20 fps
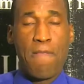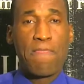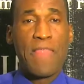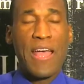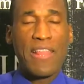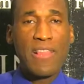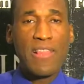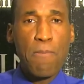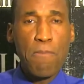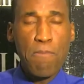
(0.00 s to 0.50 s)

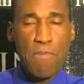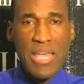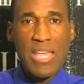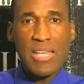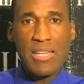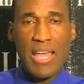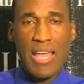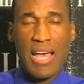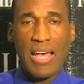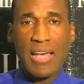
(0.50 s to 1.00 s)
That the
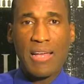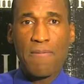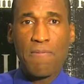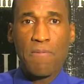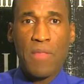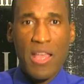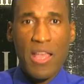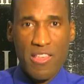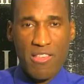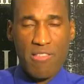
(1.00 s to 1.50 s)

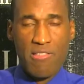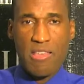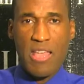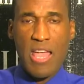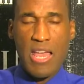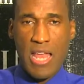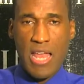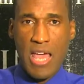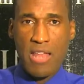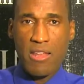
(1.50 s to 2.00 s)
media,
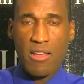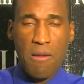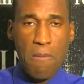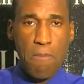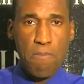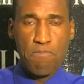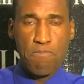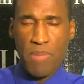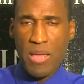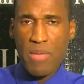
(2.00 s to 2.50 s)

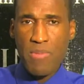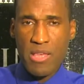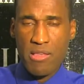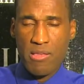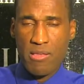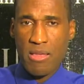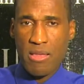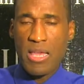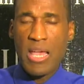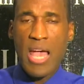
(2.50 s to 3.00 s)
CNN,
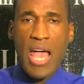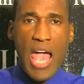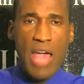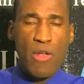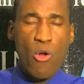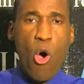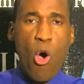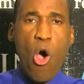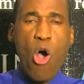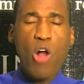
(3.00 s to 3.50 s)
BBC,
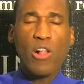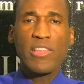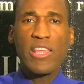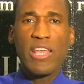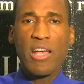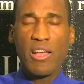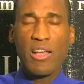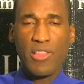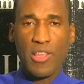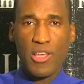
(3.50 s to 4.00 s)
and all
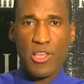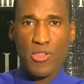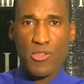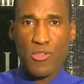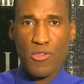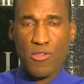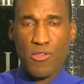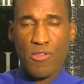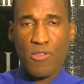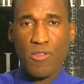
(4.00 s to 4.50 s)
the
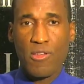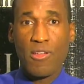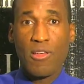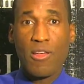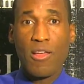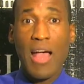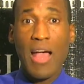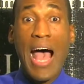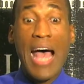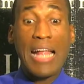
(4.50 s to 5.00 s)
others
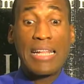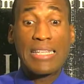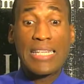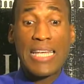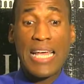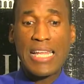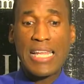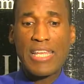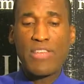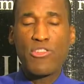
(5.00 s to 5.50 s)
are
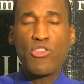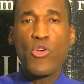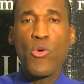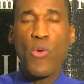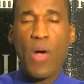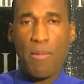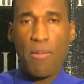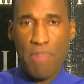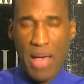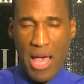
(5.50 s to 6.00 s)
telling
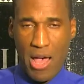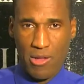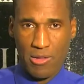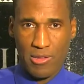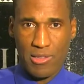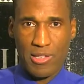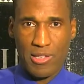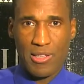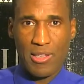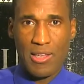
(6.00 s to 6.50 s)
you
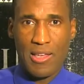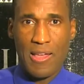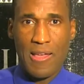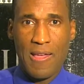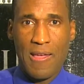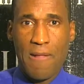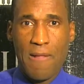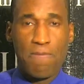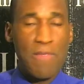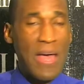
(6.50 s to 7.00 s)
about.
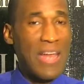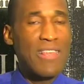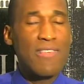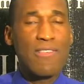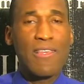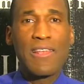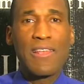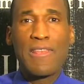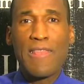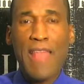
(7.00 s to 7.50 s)
That
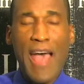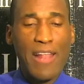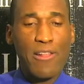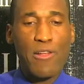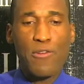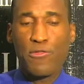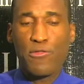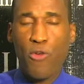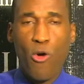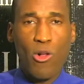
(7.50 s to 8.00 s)
is
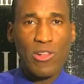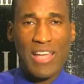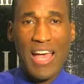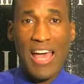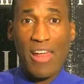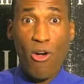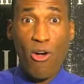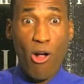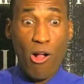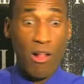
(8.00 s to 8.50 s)
not false
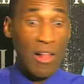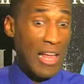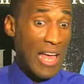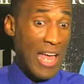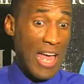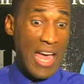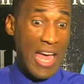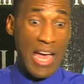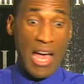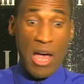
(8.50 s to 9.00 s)
at all
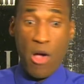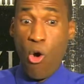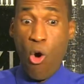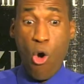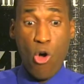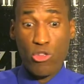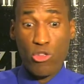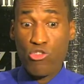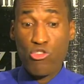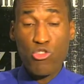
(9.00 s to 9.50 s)
uh,
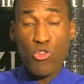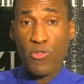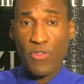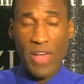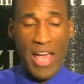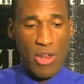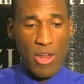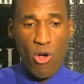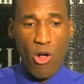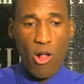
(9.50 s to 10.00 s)
or
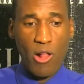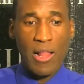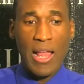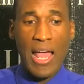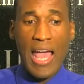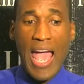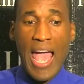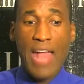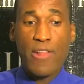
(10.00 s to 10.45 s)
truth at all.